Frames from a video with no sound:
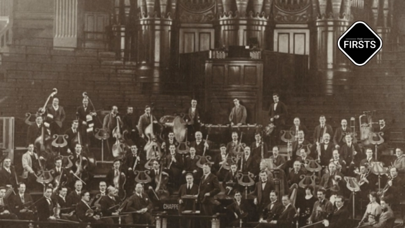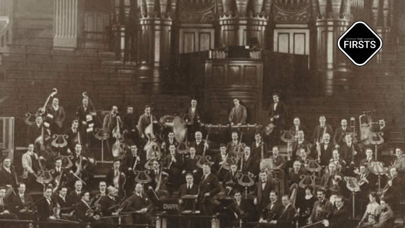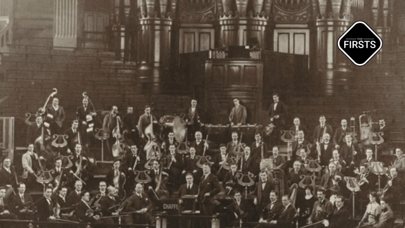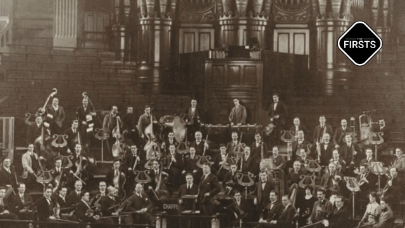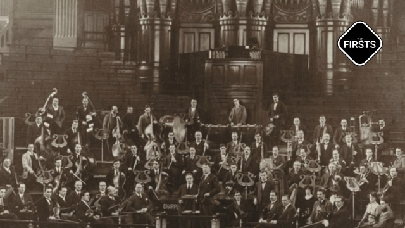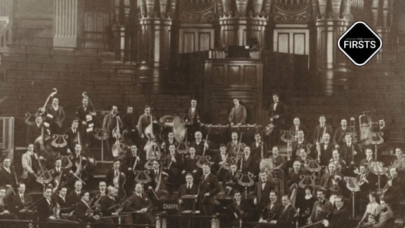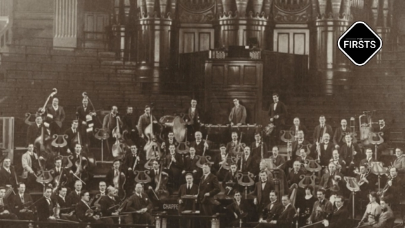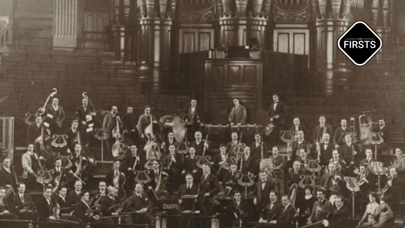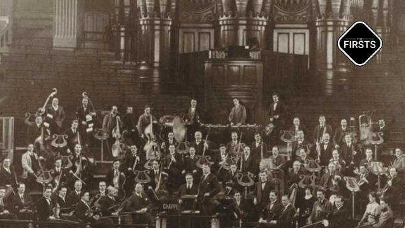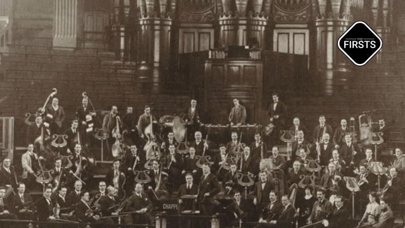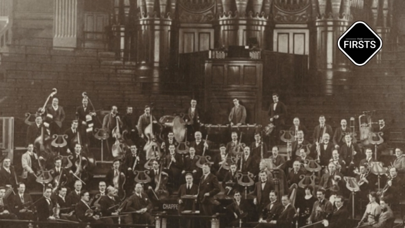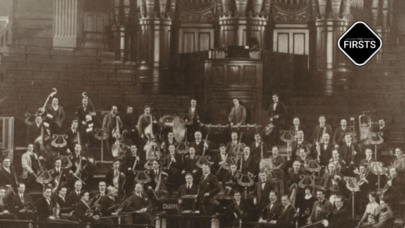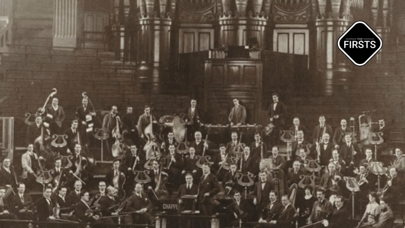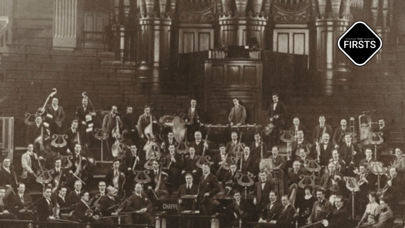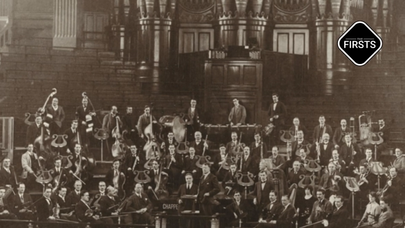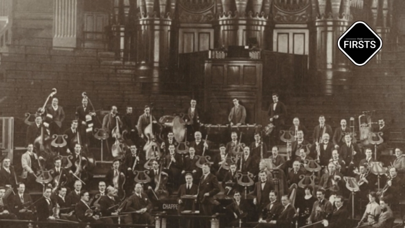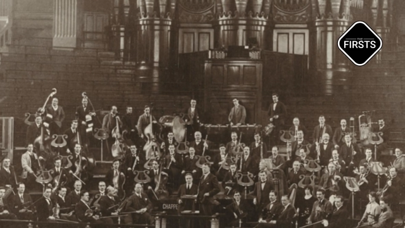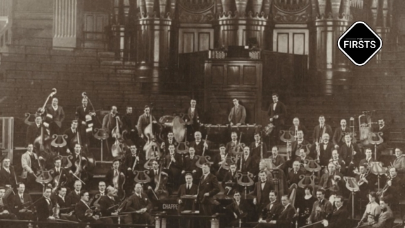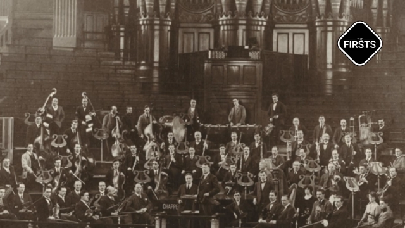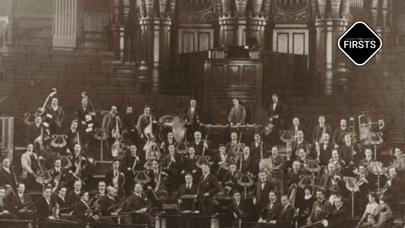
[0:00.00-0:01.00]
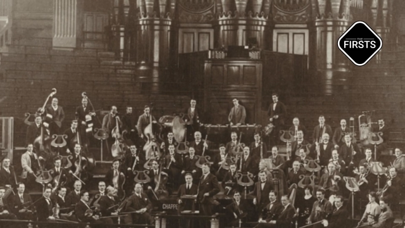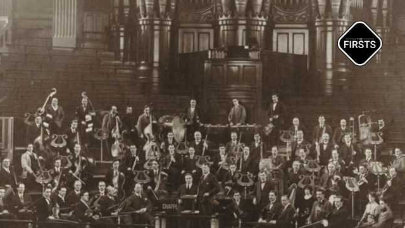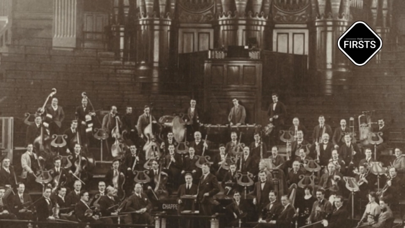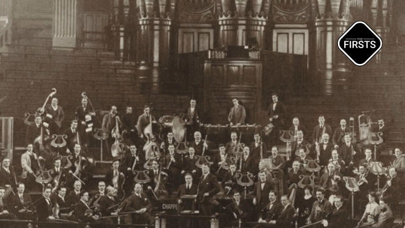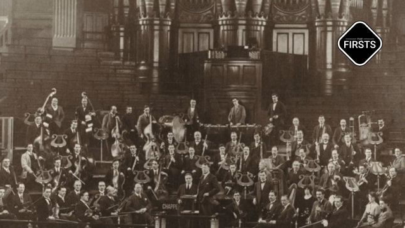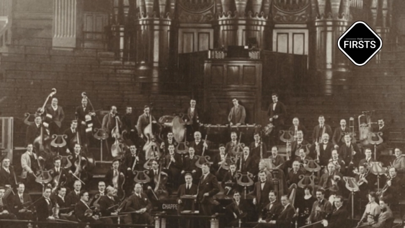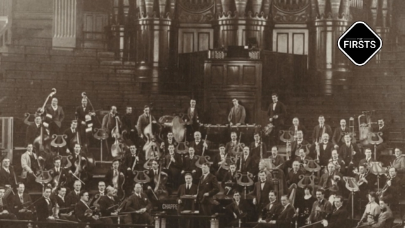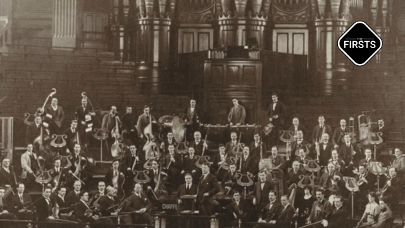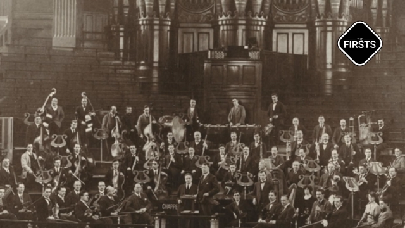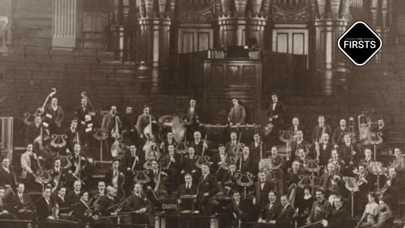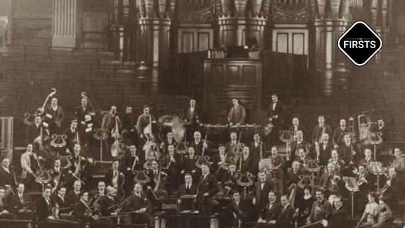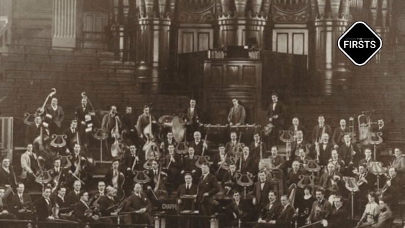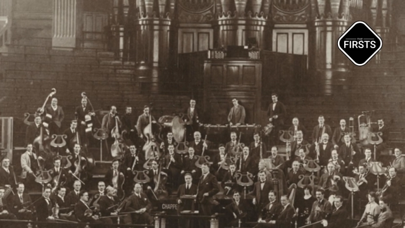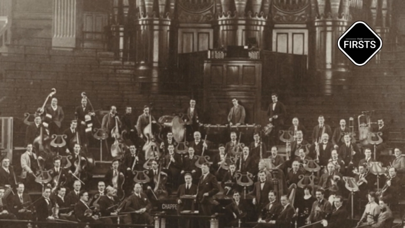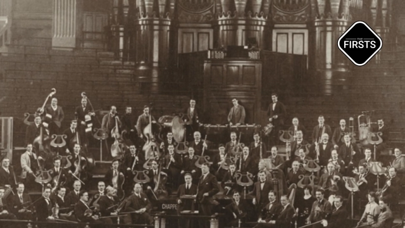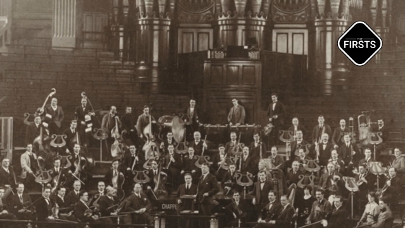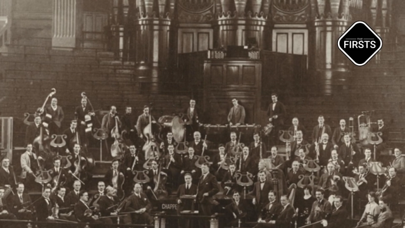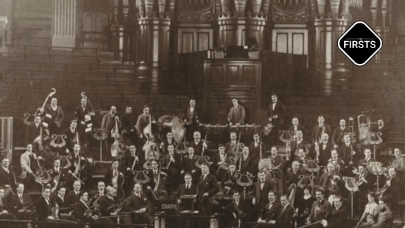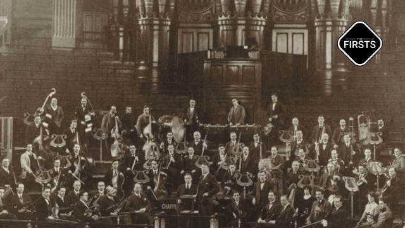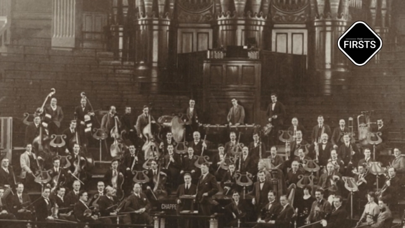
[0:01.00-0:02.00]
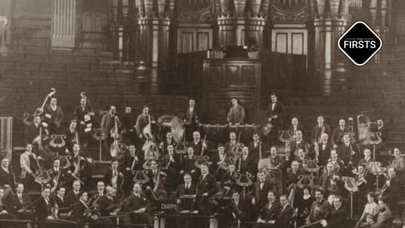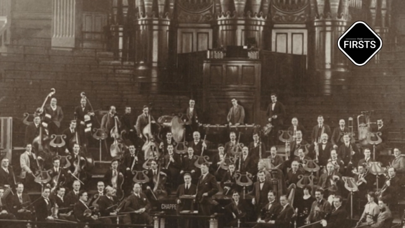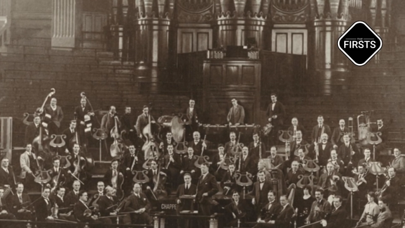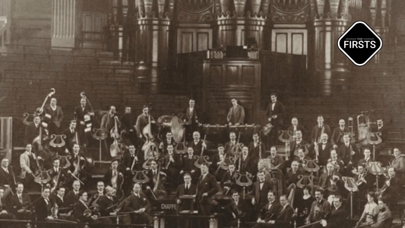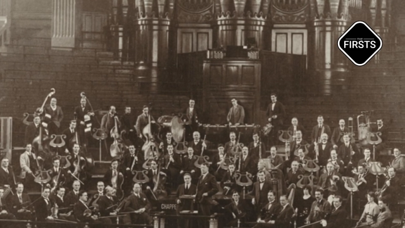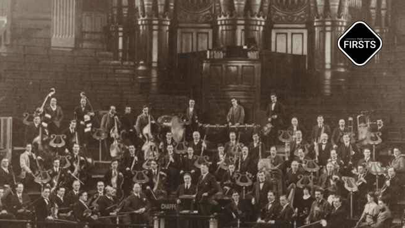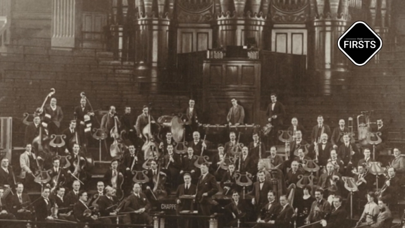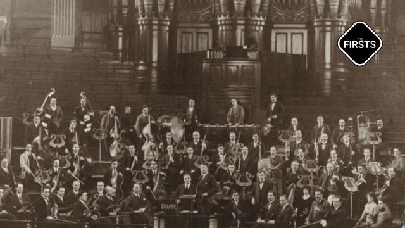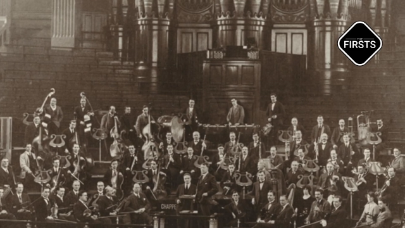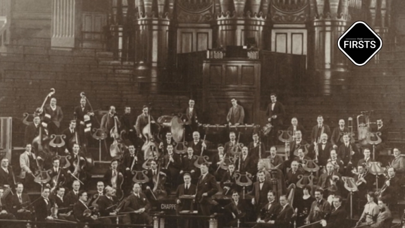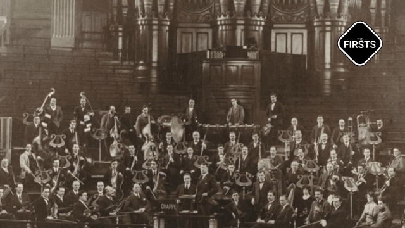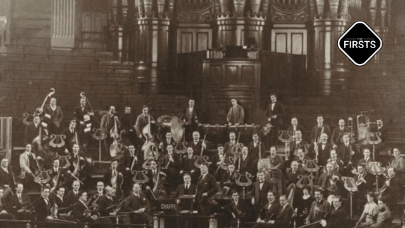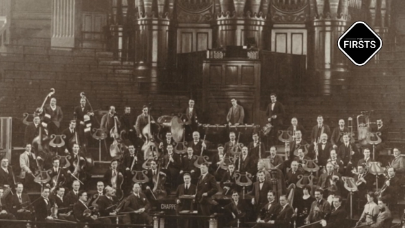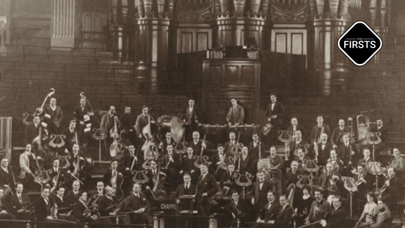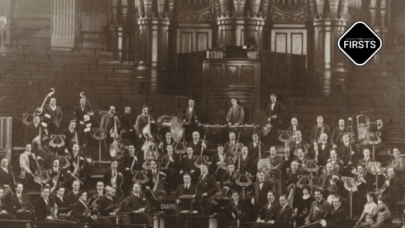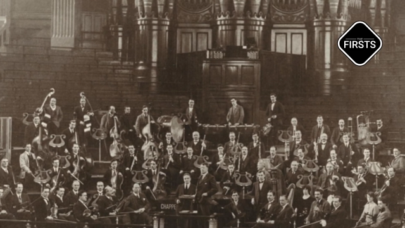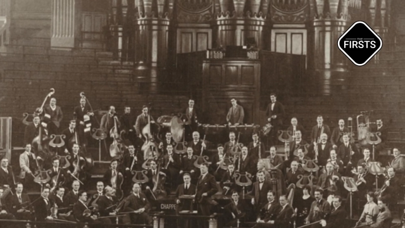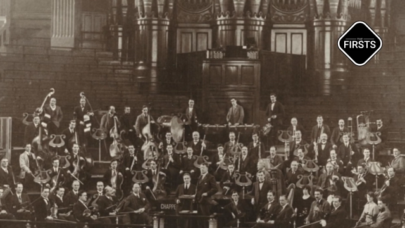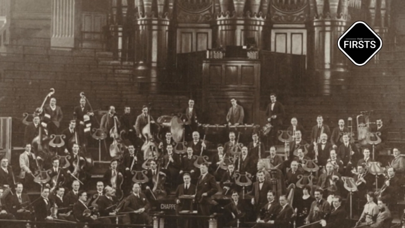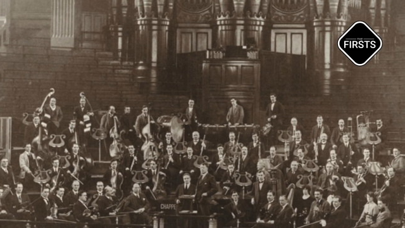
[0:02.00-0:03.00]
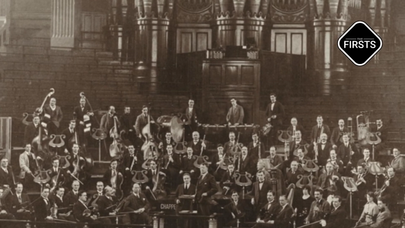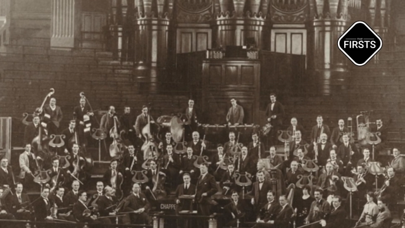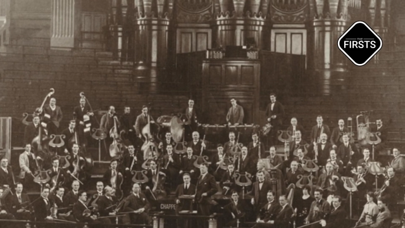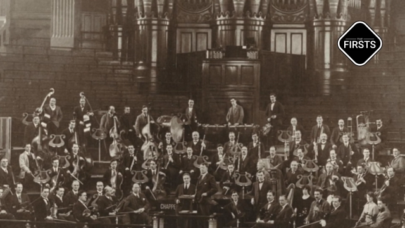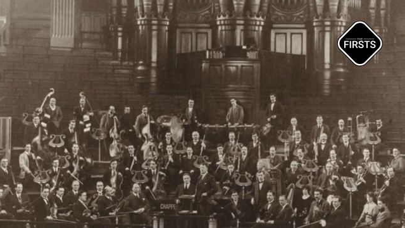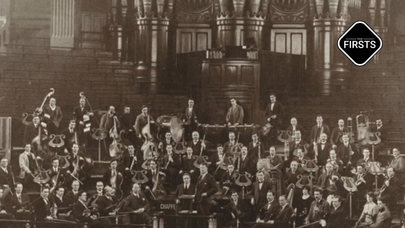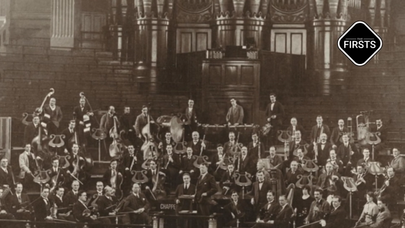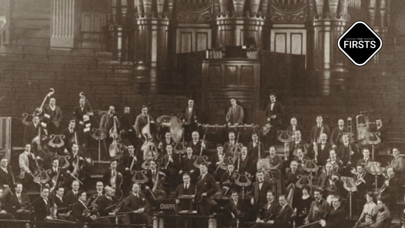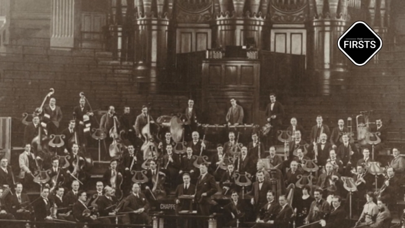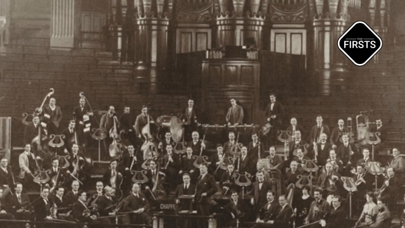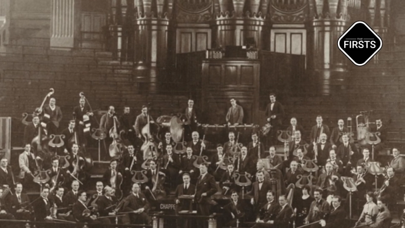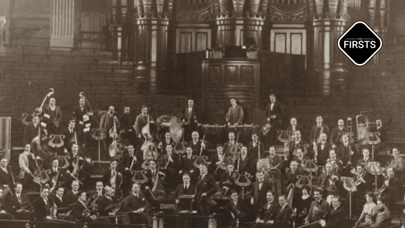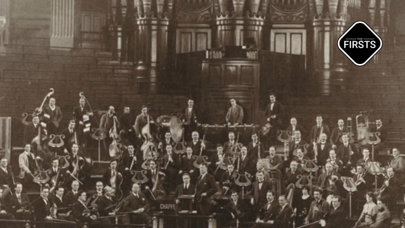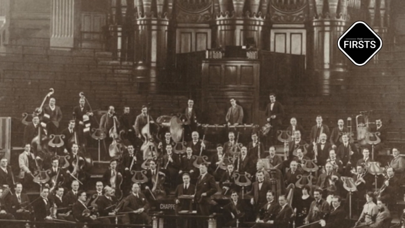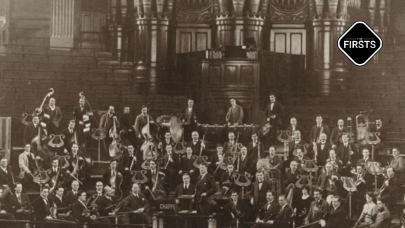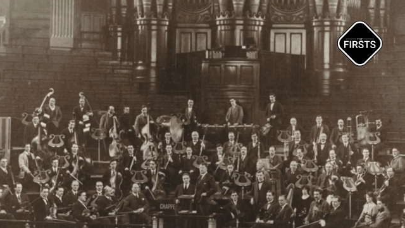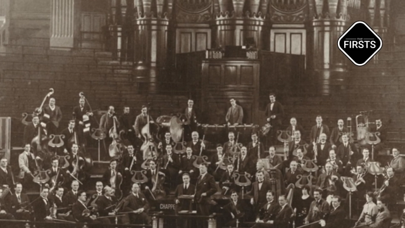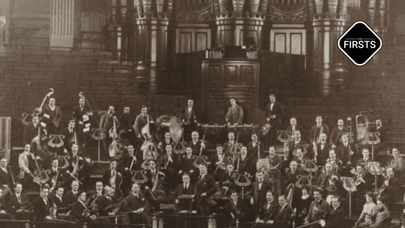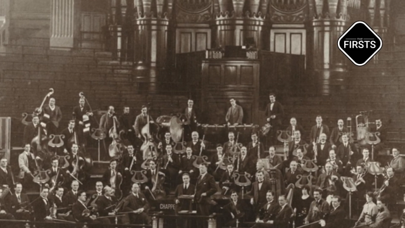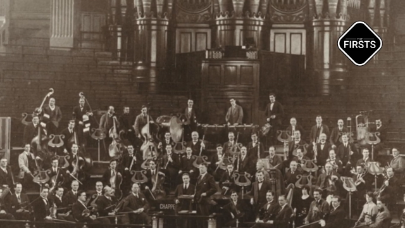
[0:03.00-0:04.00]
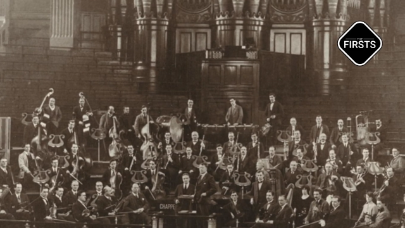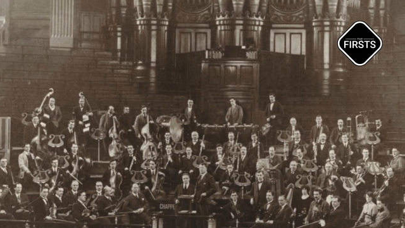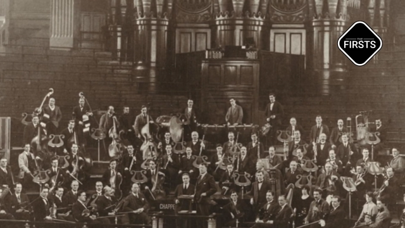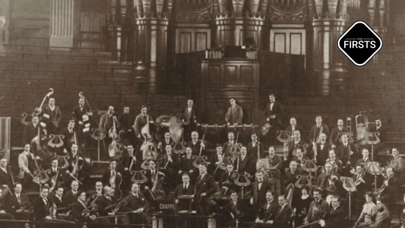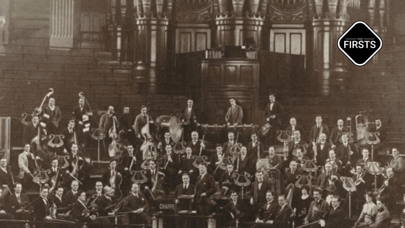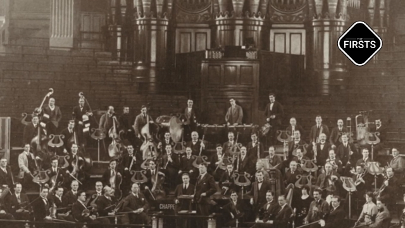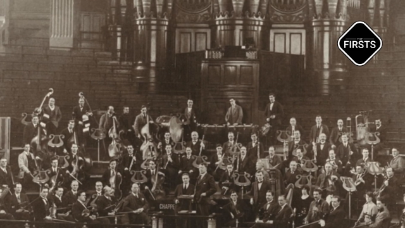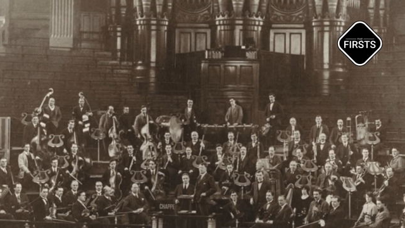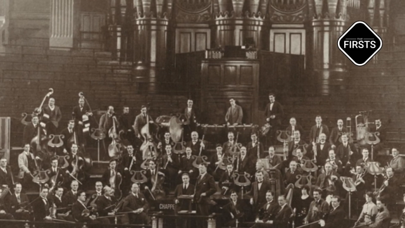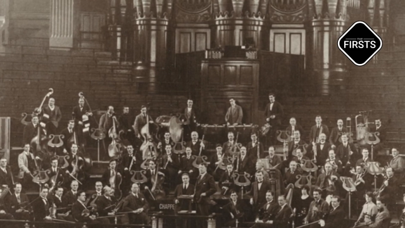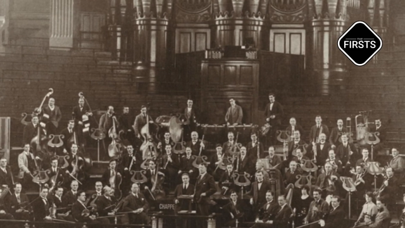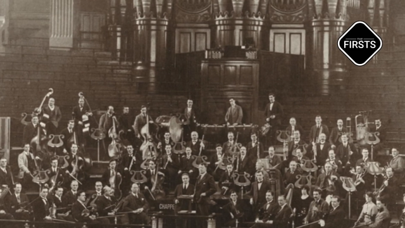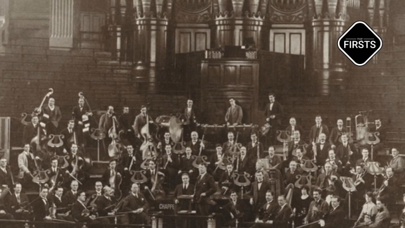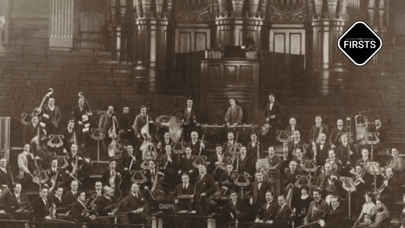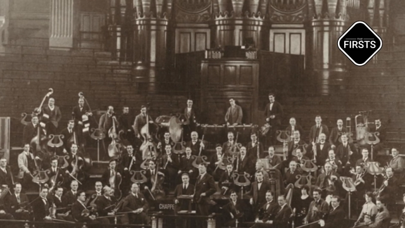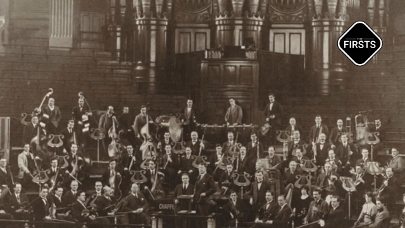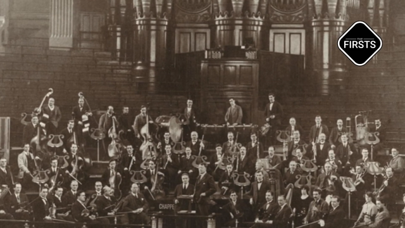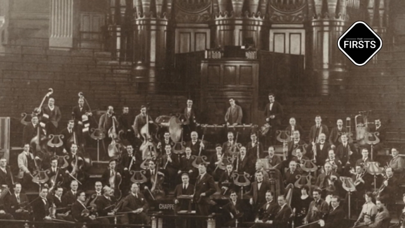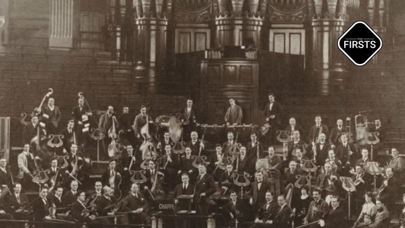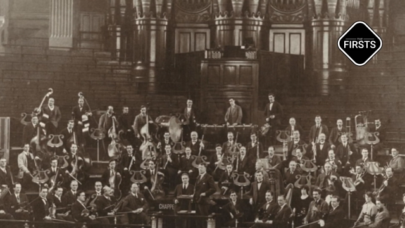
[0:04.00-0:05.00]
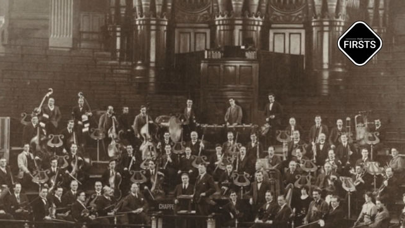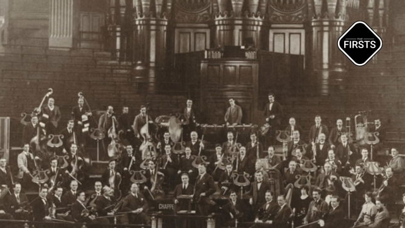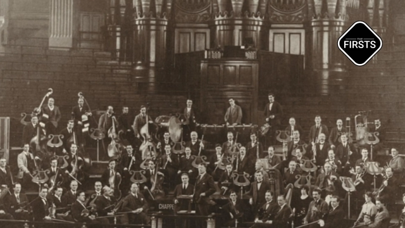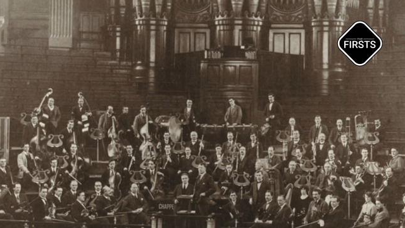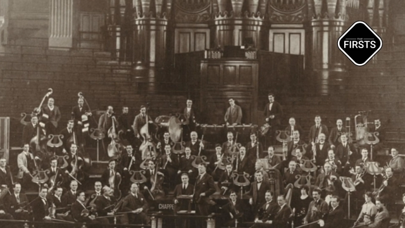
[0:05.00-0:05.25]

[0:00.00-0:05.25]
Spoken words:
[unreadable: no face in view]